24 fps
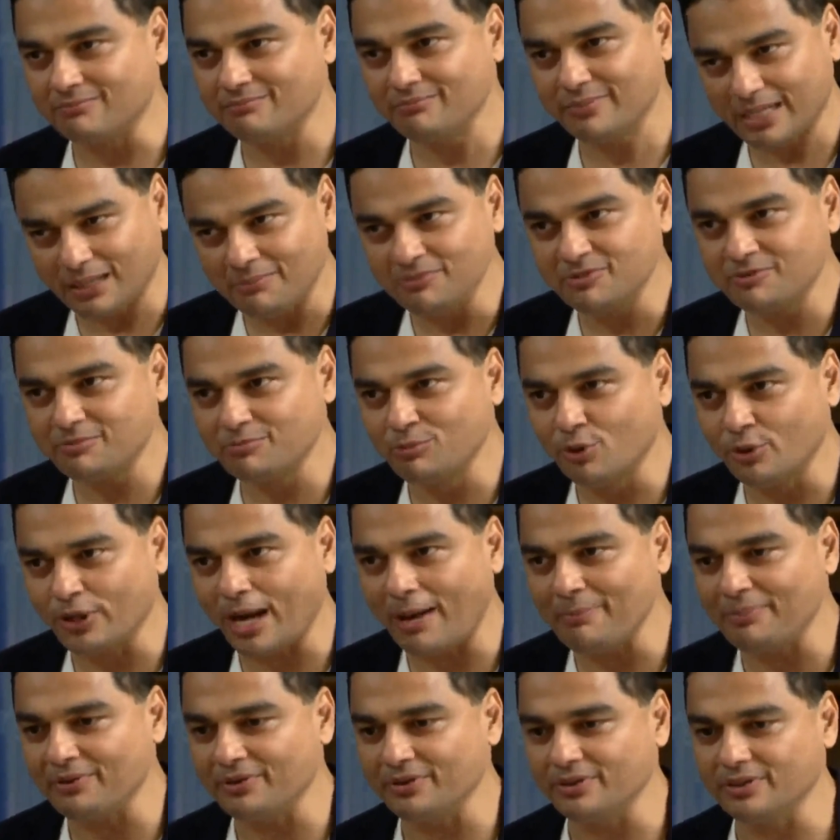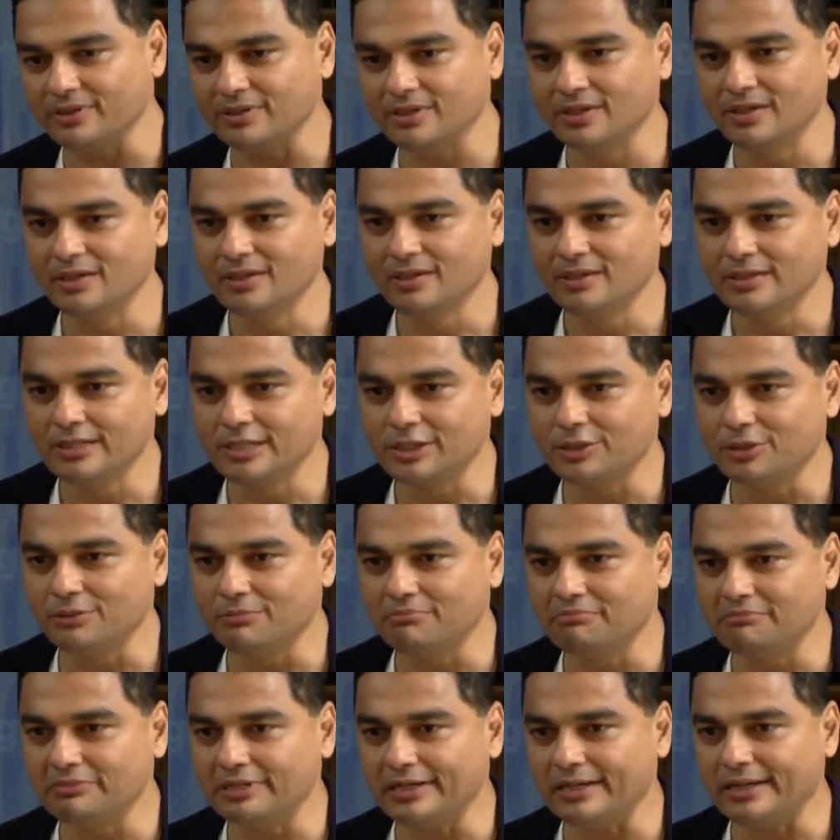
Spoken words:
becomes more apparent. So